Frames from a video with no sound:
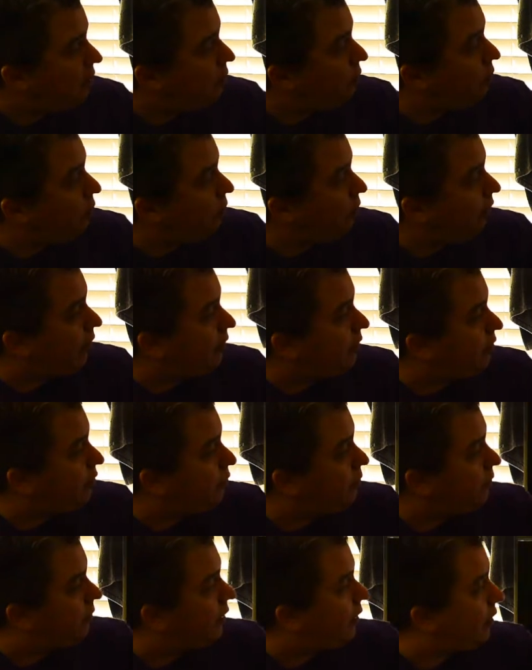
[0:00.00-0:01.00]
or you
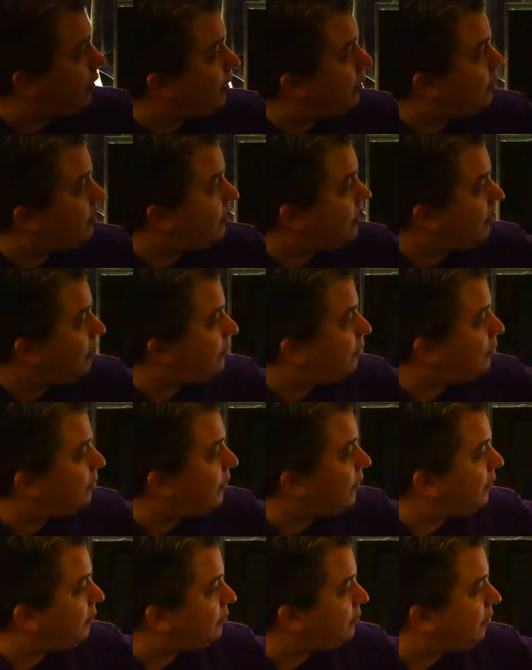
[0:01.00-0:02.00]
get
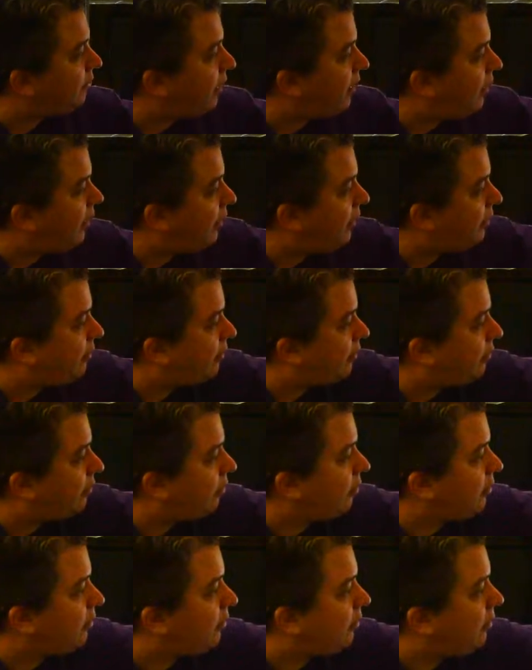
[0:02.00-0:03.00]
things like
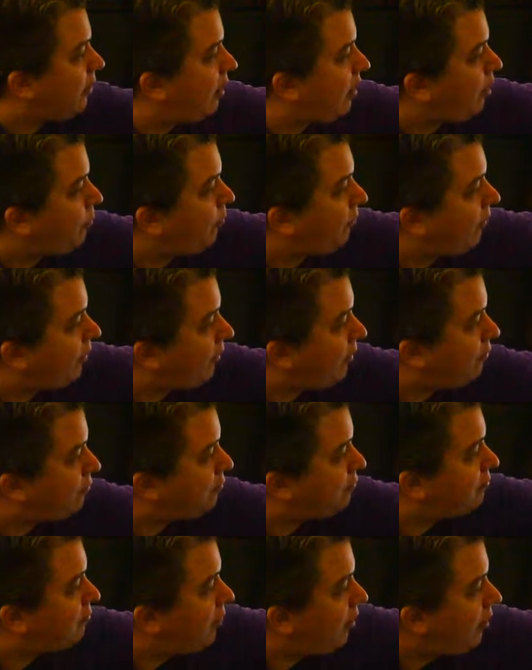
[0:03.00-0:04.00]

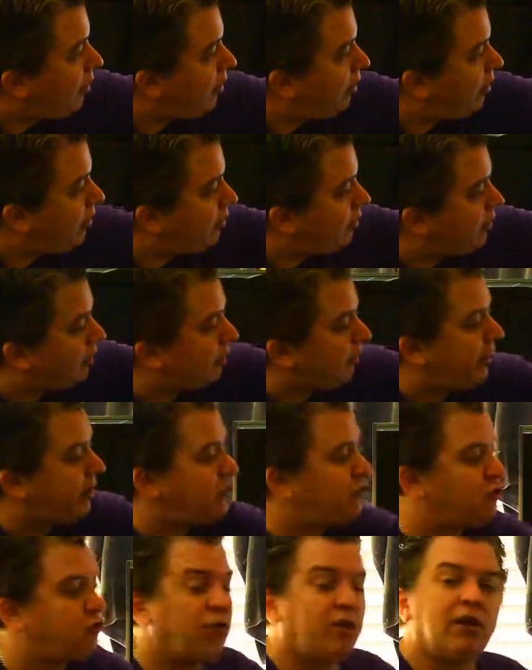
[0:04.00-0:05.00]
conglomerates in
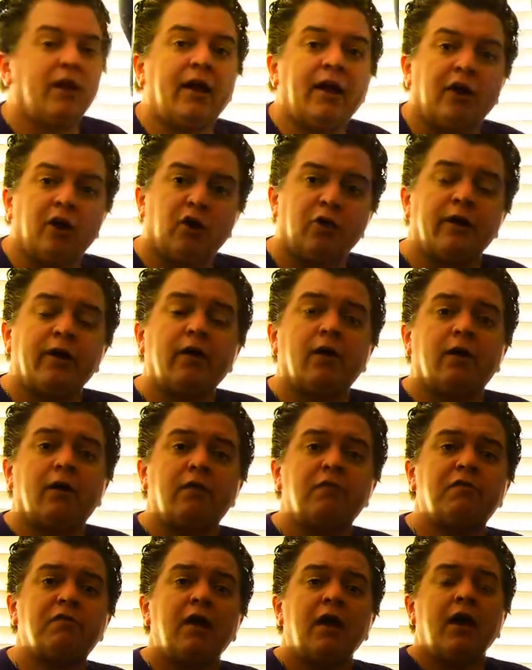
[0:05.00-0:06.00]
glacial
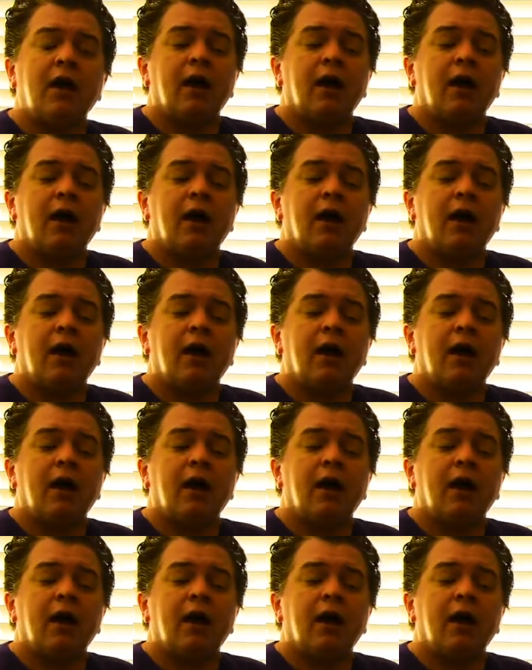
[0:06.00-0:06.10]
areas.